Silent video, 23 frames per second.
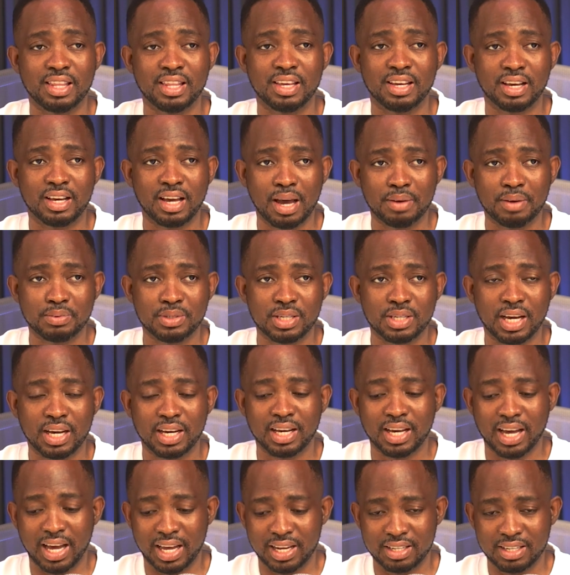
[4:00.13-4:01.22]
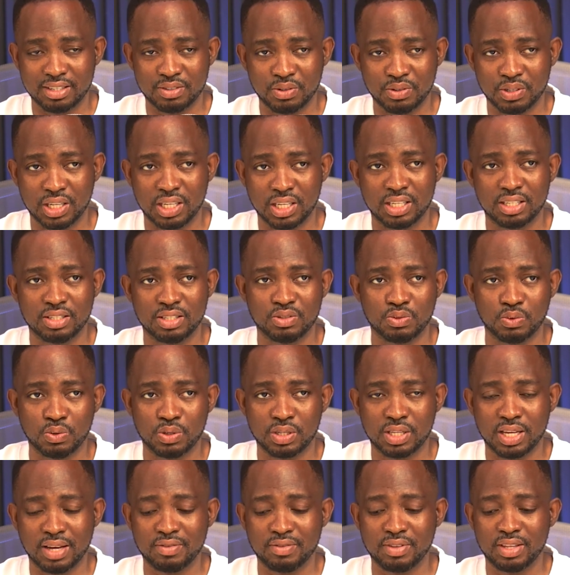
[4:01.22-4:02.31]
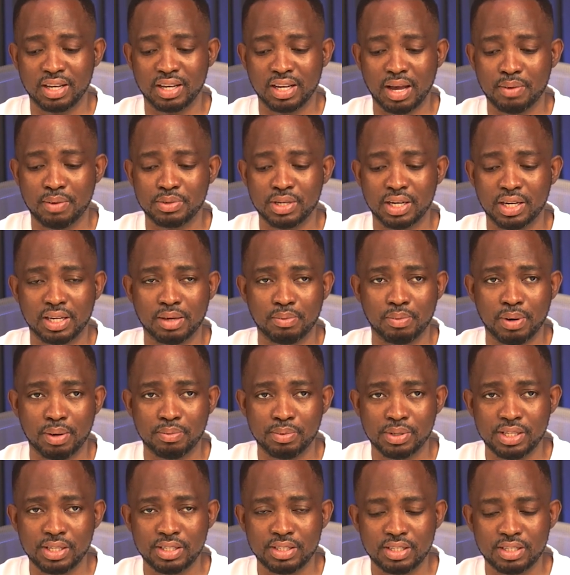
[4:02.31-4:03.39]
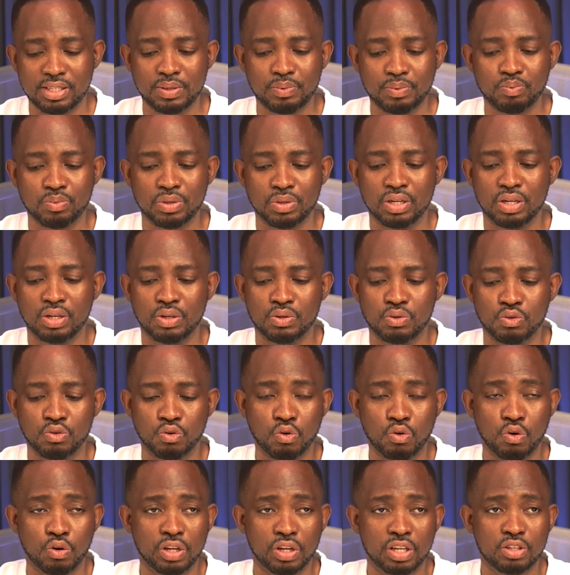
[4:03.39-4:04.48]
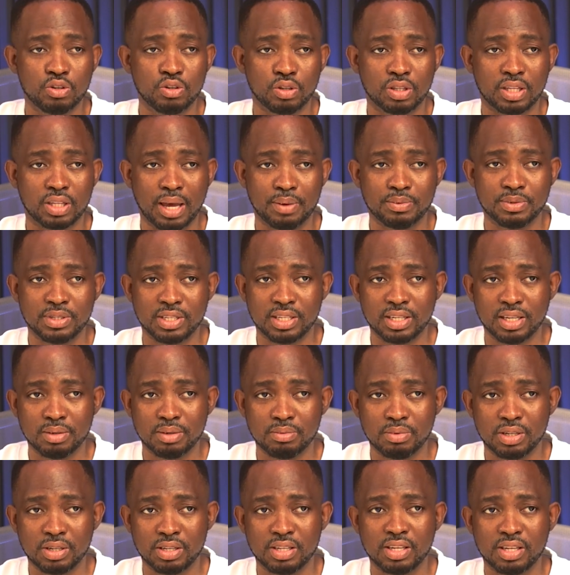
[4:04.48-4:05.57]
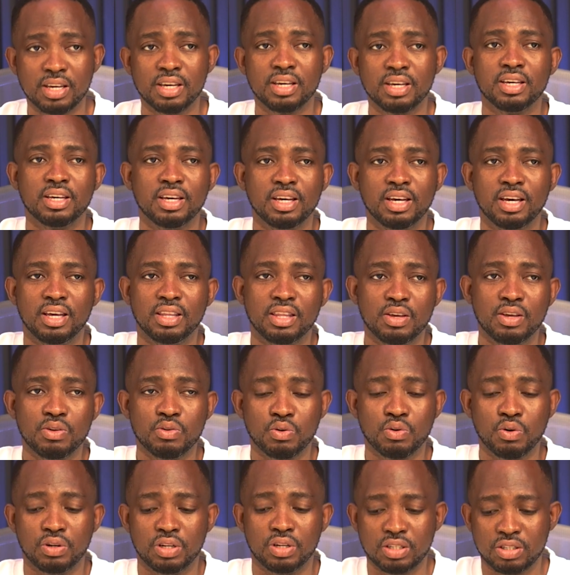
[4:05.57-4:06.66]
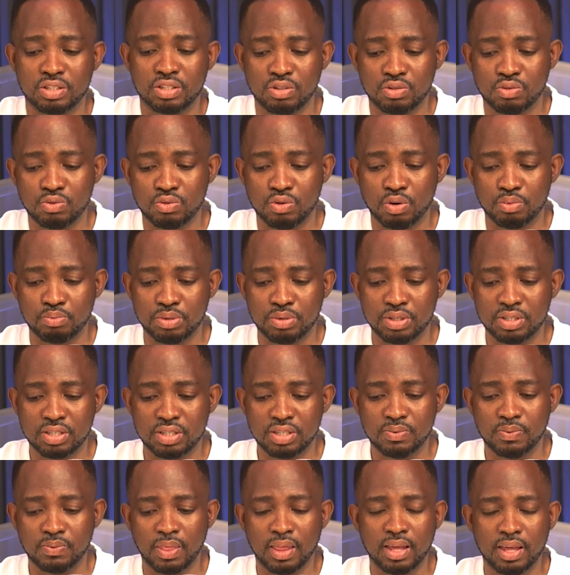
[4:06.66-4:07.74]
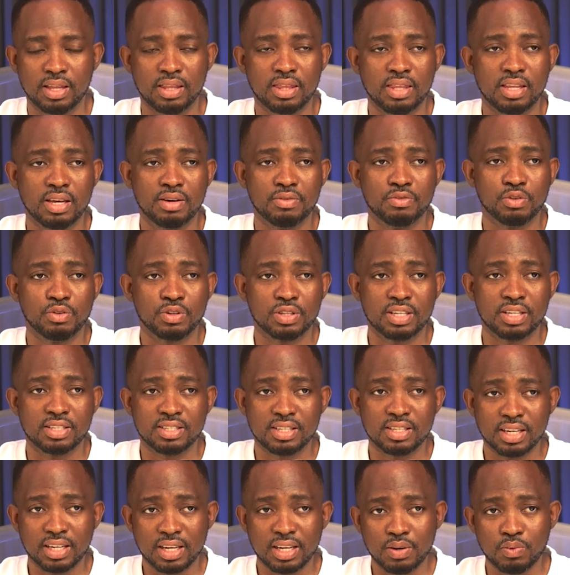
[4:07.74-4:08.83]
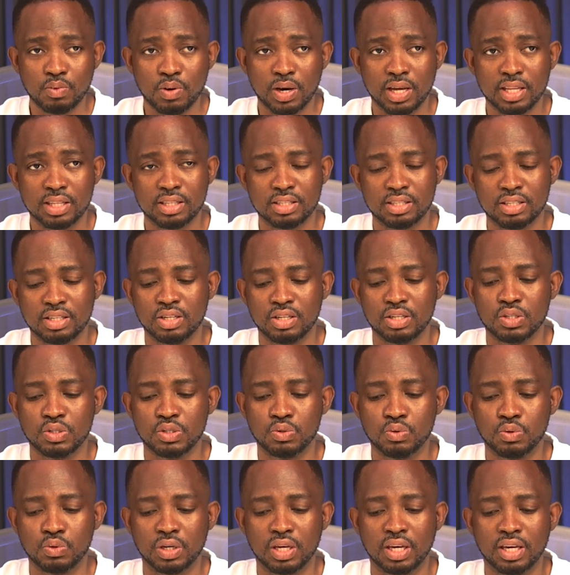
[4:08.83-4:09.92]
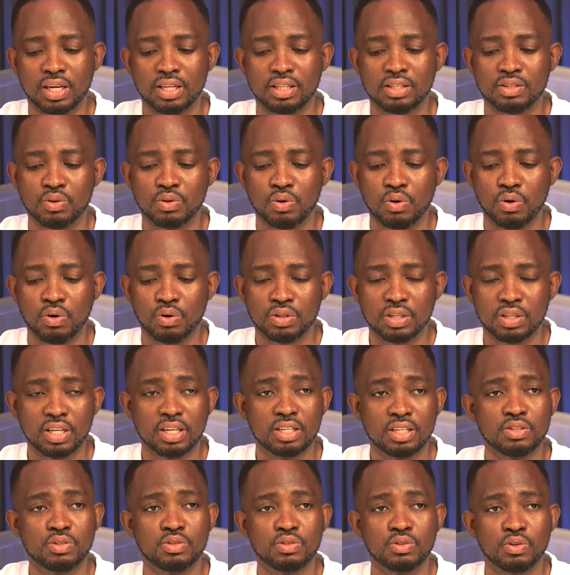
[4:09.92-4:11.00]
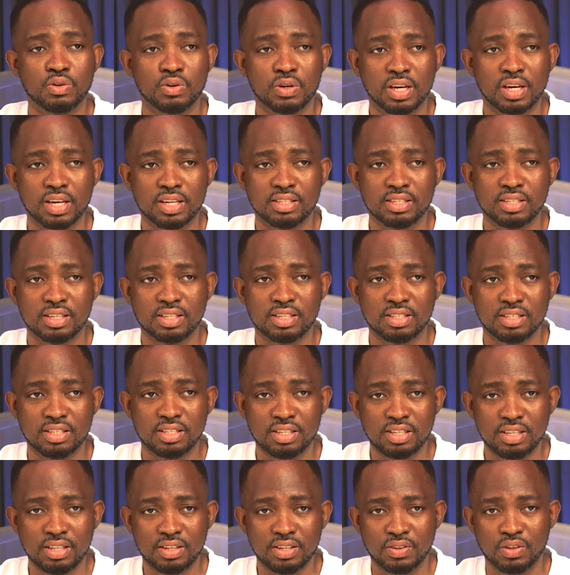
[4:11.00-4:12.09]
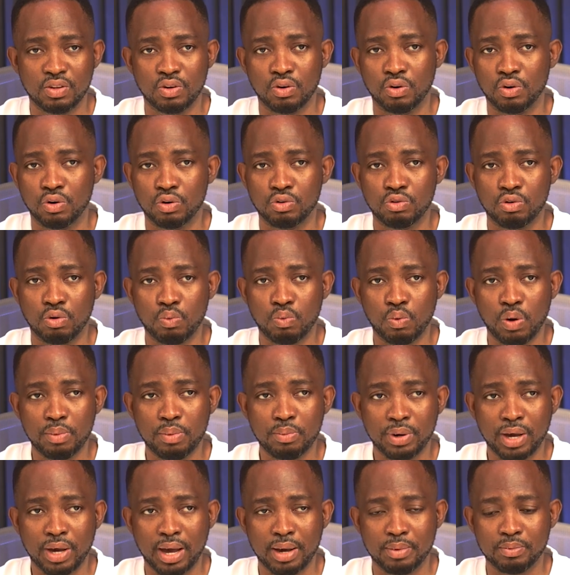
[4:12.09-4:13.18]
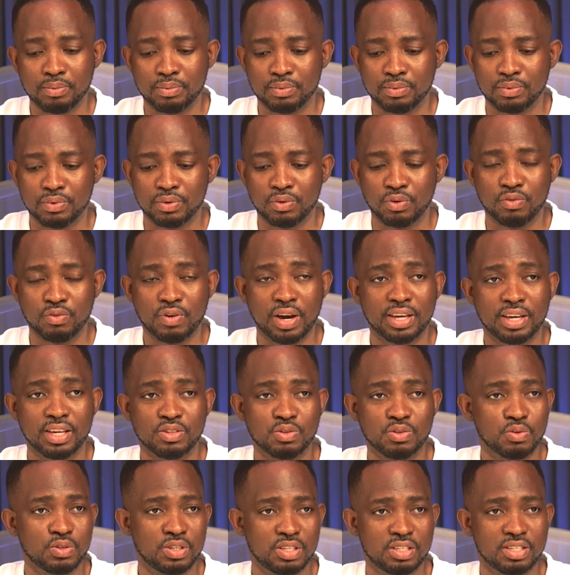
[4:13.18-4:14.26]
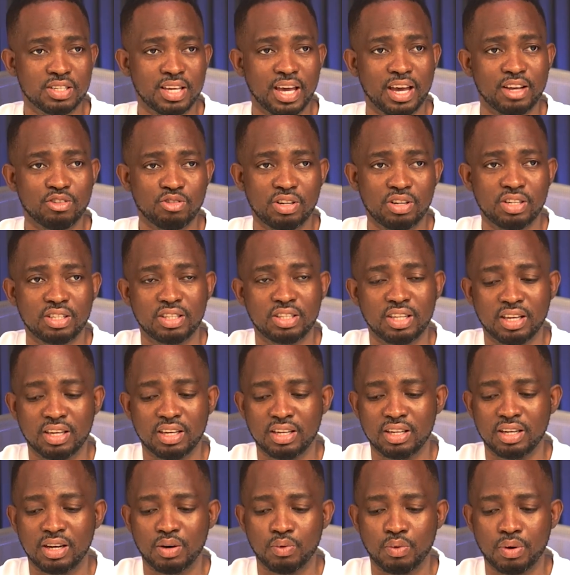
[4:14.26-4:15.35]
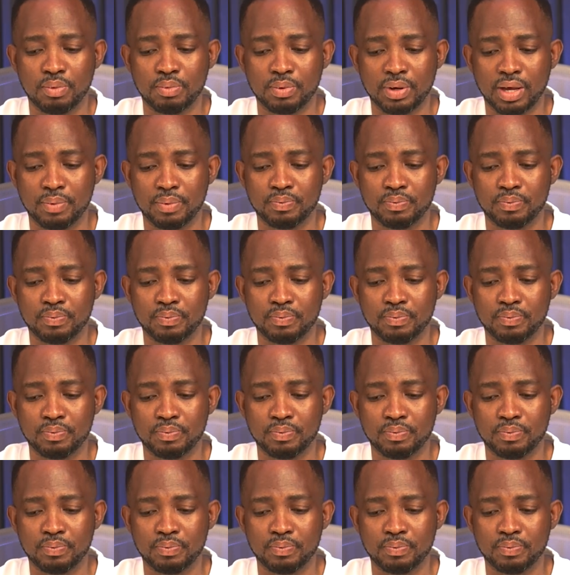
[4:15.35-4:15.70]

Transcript: capture card. Okay, so it's having a capture capability. You connect your Type-C cable here, and then you connect it to your PC. Then for the second one, you can connect your SSD or your webcam over here. So this can actually take a webcam.